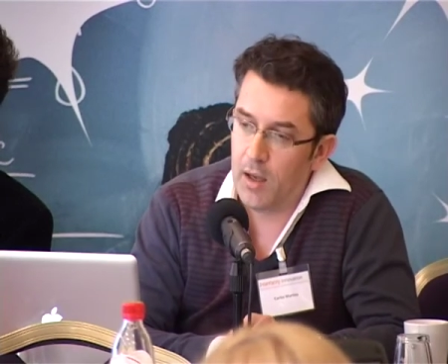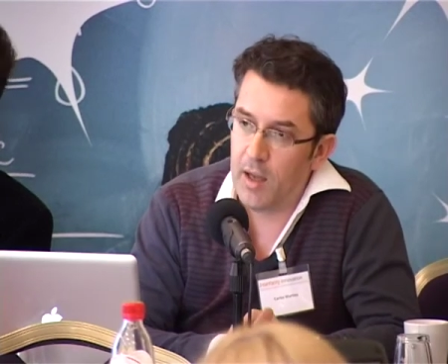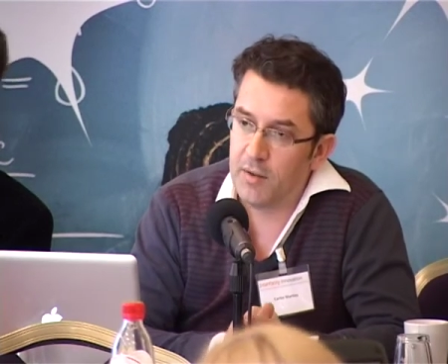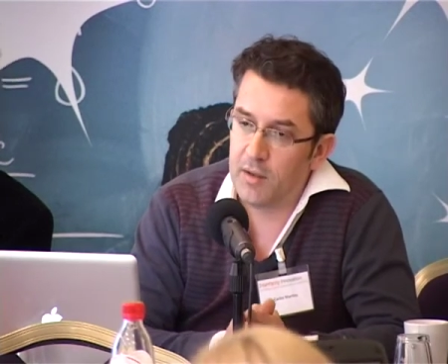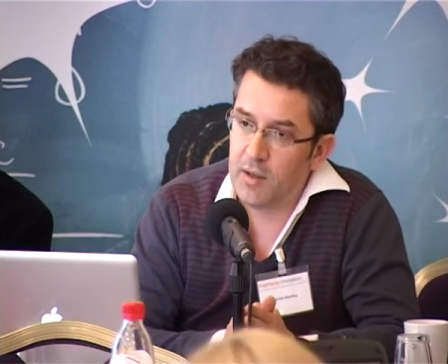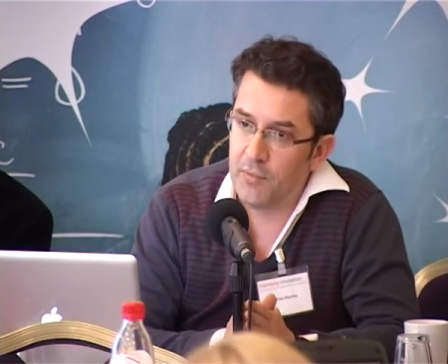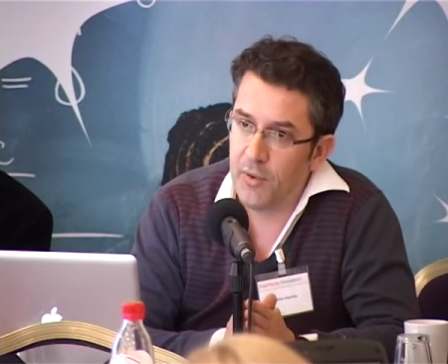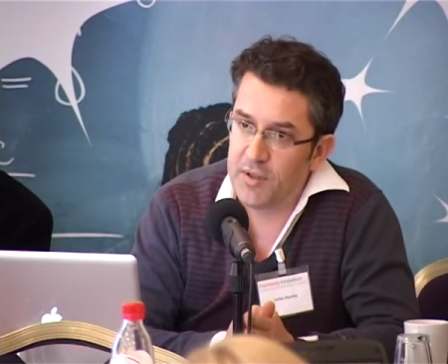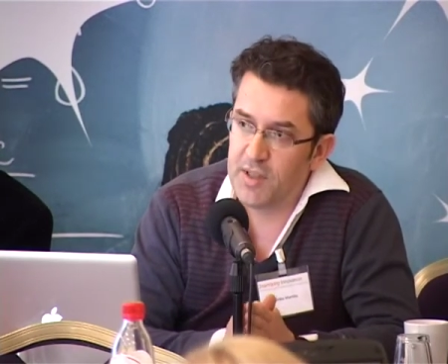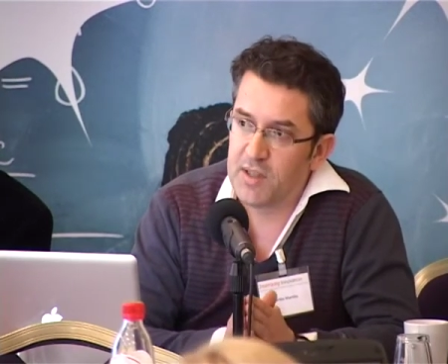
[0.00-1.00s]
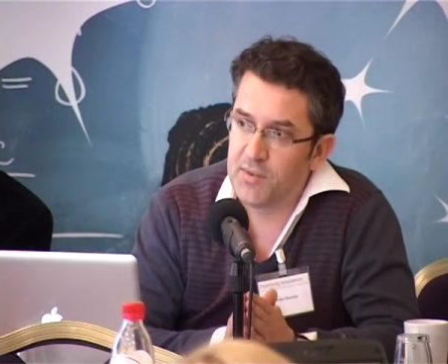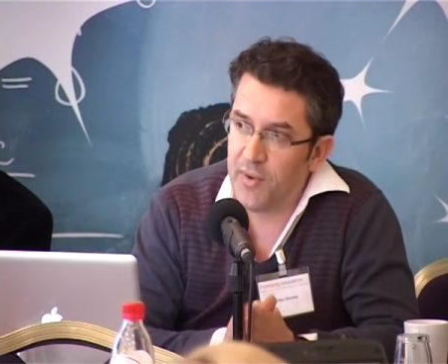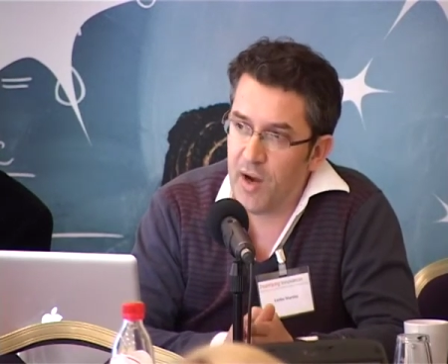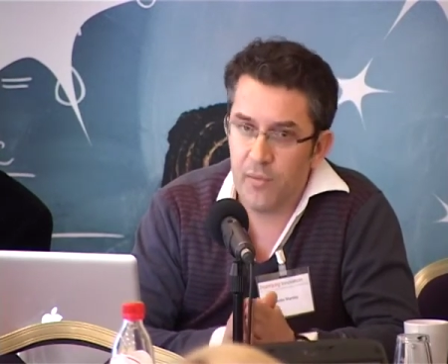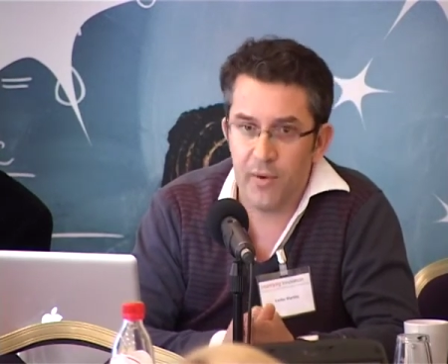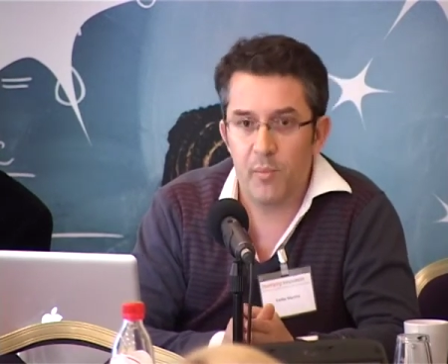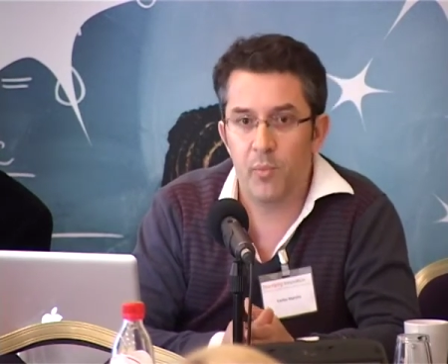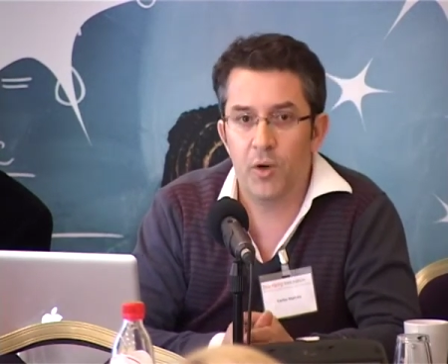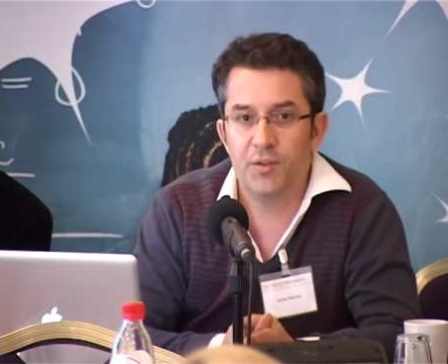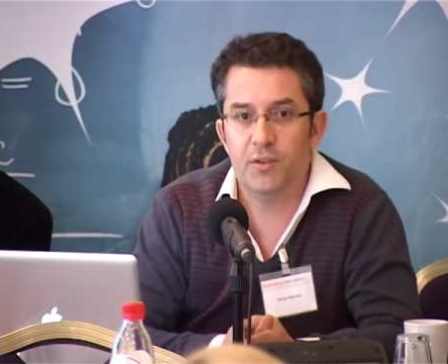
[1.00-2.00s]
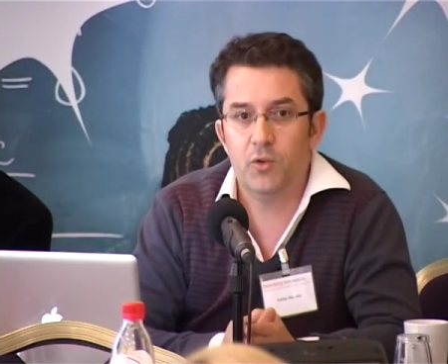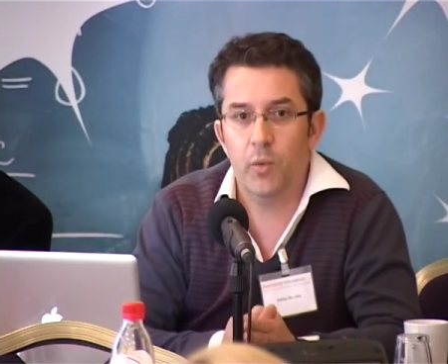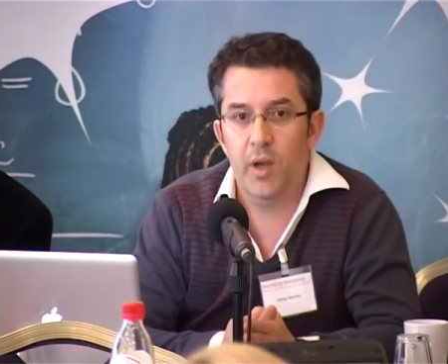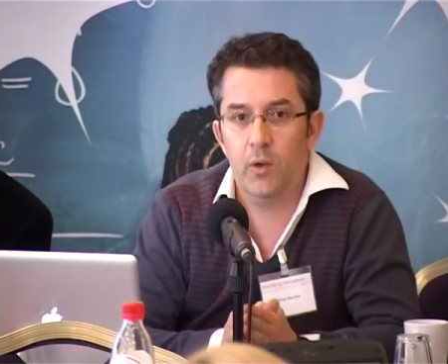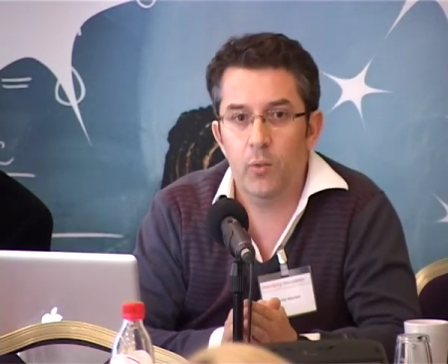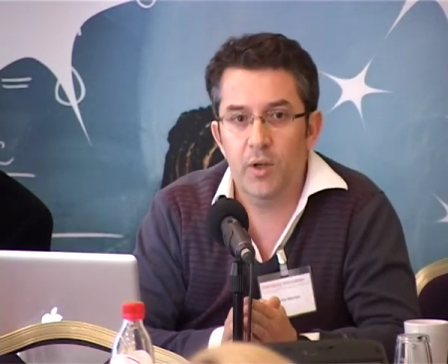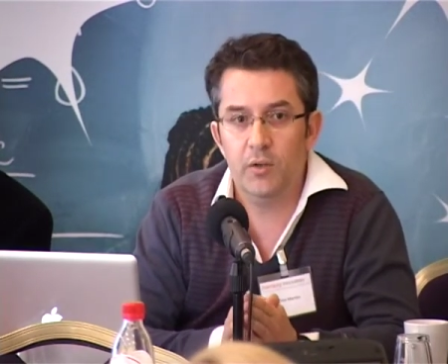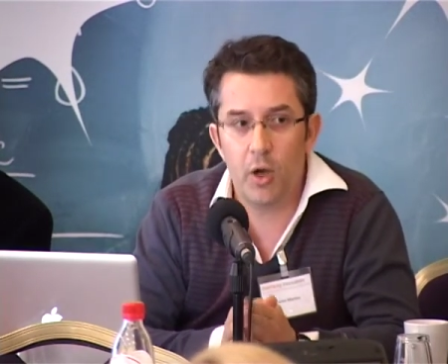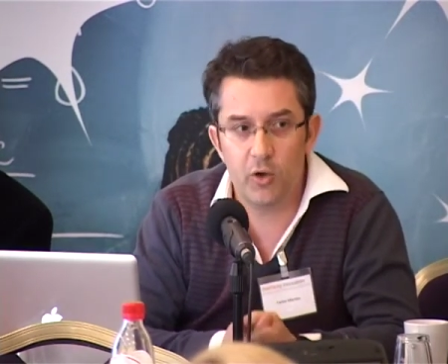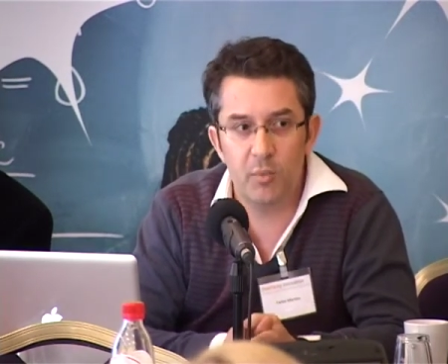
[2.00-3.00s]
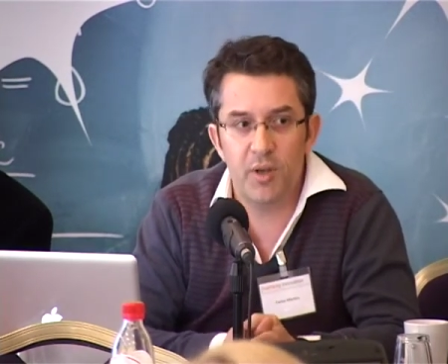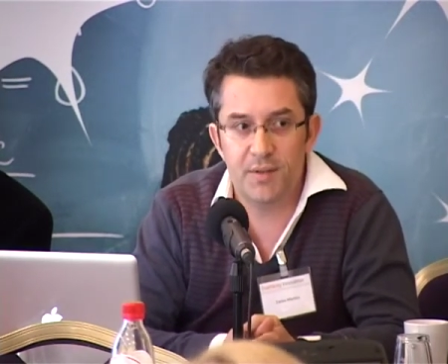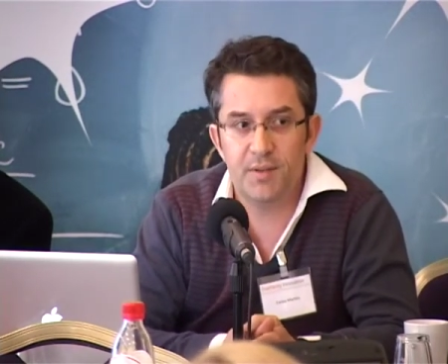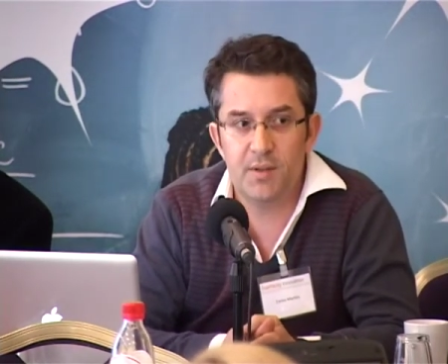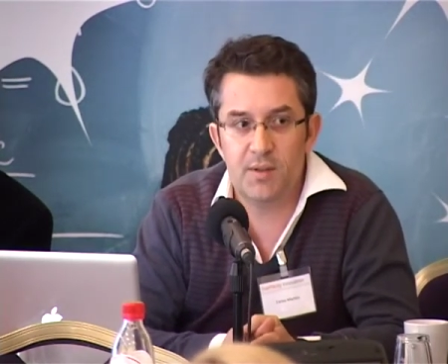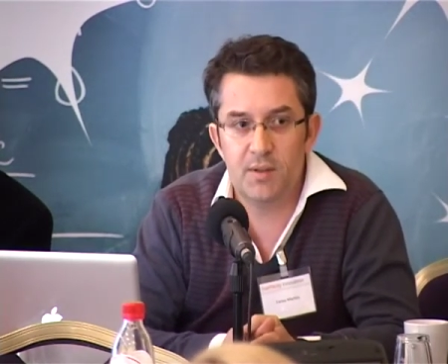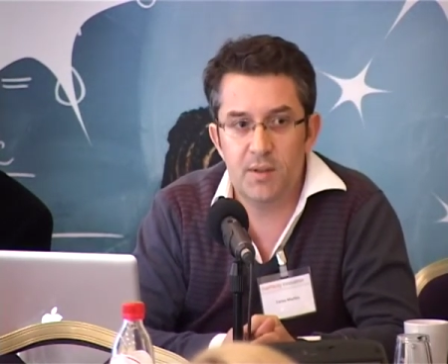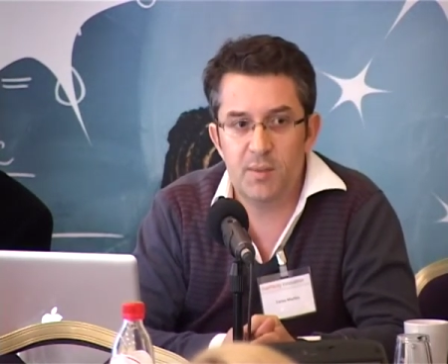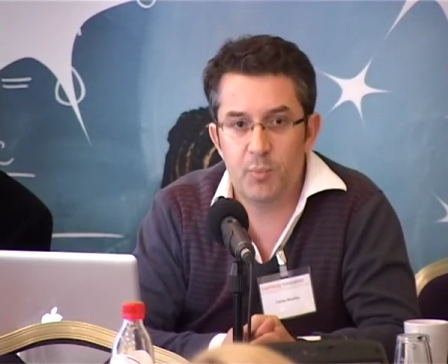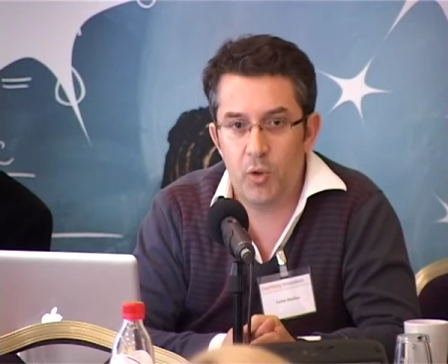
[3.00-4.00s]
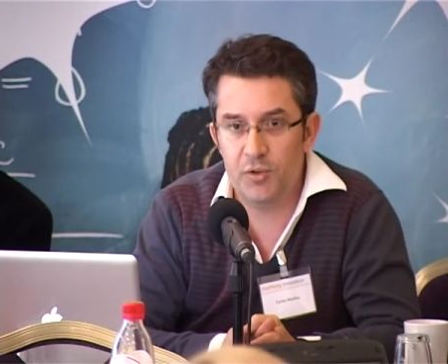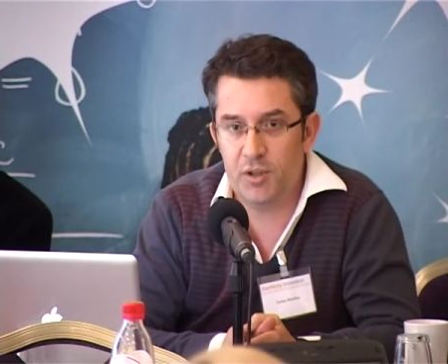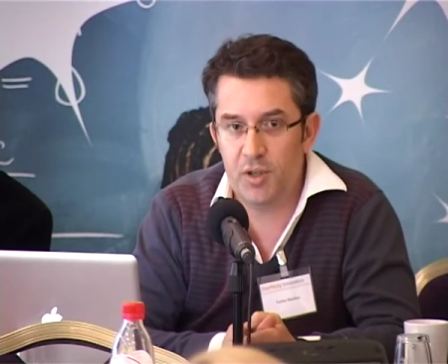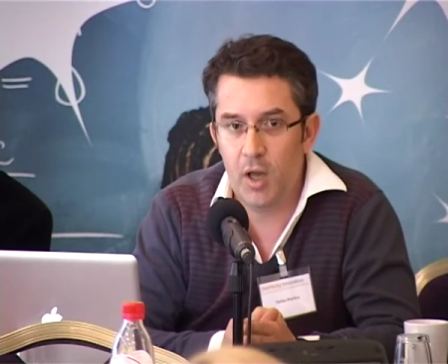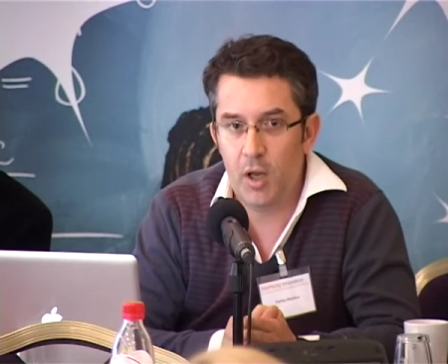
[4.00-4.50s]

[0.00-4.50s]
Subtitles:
And for us, it's very, very important the way we document this project,